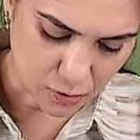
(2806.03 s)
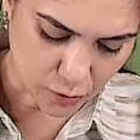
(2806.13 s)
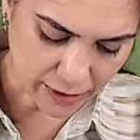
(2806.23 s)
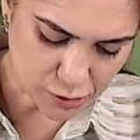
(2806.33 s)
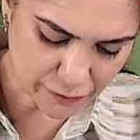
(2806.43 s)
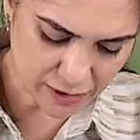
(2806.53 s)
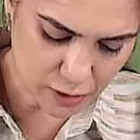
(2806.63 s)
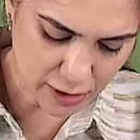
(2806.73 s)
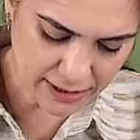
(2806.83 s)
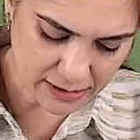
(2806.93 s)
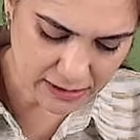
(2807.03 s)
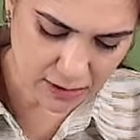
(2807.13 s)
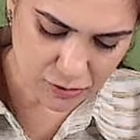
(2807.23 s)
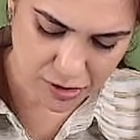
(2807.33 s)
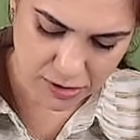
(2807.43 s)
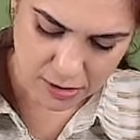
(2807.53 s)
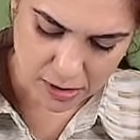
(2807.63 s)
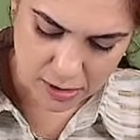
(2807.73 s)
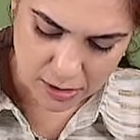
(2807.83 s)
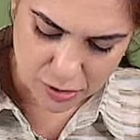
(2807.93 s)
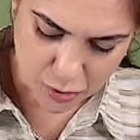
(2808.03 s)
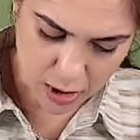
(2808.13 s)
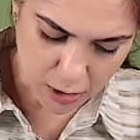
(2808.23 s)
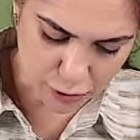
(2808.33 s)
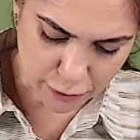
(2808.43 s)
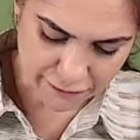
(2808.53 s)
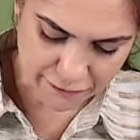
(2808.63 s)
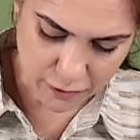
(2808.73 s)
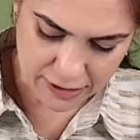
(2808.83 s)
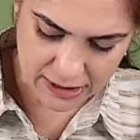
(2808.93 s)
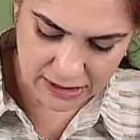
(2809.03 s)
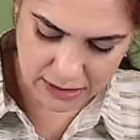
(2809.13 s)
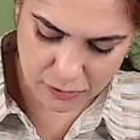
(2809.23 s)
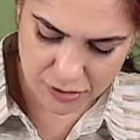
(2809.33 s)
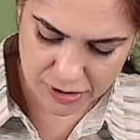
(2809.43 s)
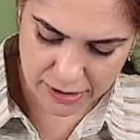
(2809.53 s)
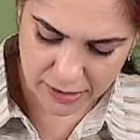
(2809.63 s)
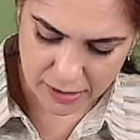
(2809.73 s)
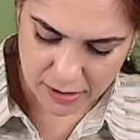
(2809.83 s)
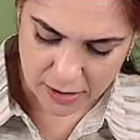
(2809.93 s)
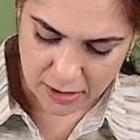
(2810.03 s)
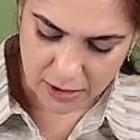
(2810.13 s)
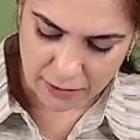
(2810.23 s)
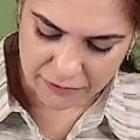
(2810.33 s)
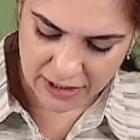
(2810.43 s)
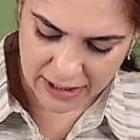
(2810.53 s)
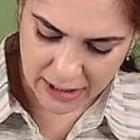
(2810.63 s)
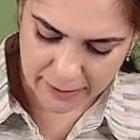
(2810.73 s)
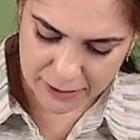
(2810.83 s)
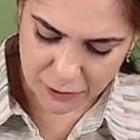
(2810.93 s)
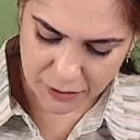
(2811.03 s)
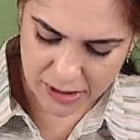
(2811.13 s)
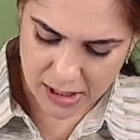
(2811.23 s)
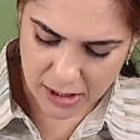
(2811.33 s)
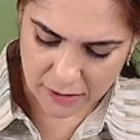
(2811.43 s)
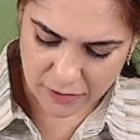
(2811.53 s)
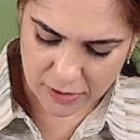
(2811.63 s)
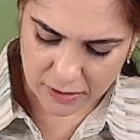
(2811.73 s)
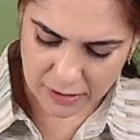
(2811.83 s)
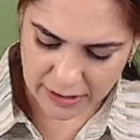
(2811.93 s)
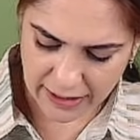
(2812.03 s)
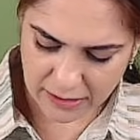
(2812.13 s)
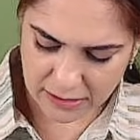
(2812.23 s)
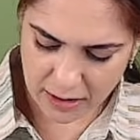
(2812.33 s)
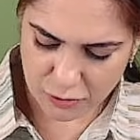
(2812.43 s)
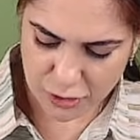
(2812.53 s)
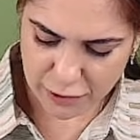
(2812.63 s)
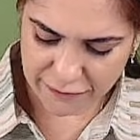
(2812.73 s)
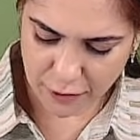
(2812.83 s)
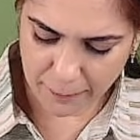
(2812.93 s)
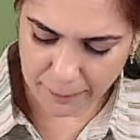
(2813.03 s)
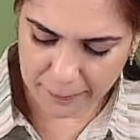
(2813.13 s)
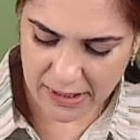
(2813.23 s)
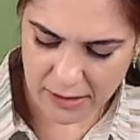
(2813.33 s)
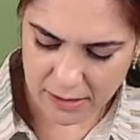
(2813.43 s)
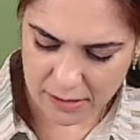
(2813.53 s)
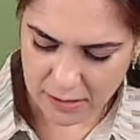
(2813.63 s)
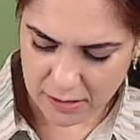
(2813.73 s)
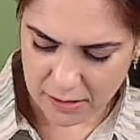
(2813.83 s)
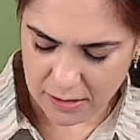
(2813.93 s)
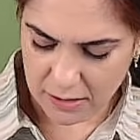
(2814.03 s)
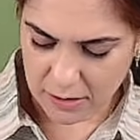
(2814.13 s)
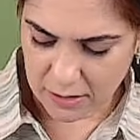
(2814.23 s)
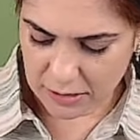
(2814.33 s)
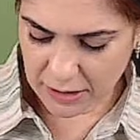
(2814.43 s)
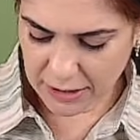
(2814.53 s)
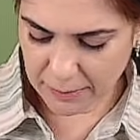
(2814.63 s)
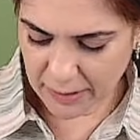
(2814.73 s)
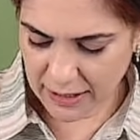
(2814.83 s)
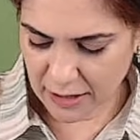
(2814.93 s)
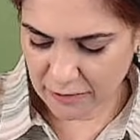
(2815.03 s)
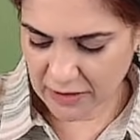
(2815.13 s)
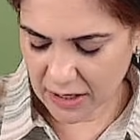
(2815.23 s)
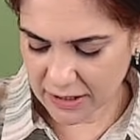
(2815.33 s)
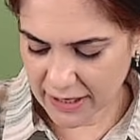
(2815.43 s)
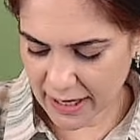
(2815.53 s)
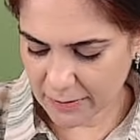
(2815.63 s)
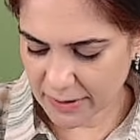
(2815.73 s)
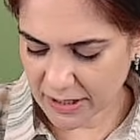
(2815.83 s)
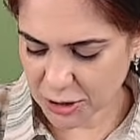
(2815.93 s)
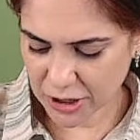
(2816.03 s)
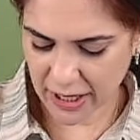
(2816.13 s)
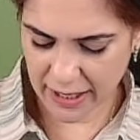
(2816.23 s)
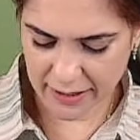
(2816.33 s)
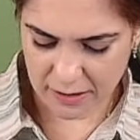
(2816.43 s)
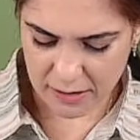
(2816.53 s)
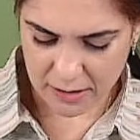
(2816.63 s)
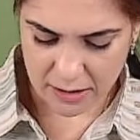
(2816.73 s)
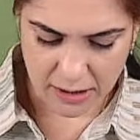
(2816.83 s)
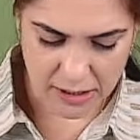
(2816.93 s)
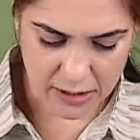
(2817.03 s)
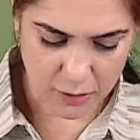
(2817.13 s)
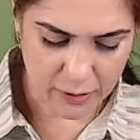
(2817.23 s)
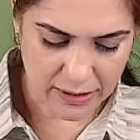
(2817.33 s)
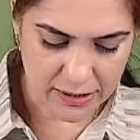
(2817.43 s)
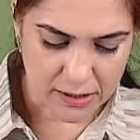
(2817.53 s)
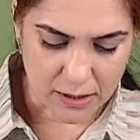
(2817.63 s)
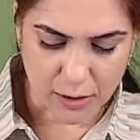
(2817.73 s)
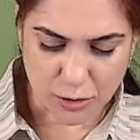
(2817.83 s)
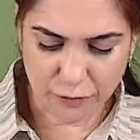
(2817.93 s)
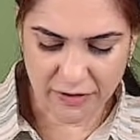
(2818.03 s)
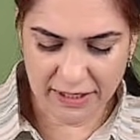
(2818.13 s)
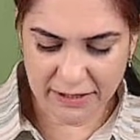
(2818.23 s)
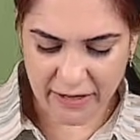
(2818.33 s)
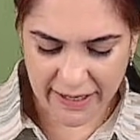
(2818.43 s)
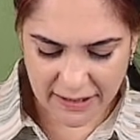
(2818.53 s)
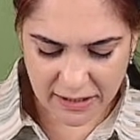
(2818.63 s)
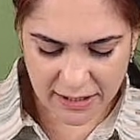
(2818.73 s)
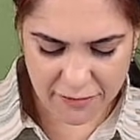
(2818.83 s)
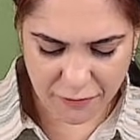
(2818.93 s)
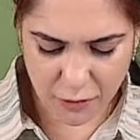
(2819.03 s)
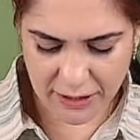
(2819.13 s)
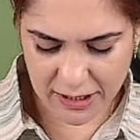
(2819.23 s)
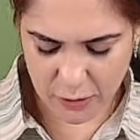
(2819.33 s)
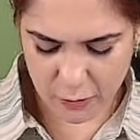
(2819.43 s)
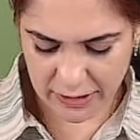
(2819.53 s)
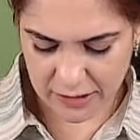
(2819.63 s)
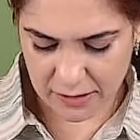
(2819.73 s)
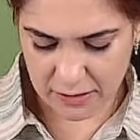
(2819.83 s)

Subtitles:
Okay, so we got 10,000. So out of 40,000, we are able to recover 10,000 from P. The remaining will again be shared equally. So we divide the default equally.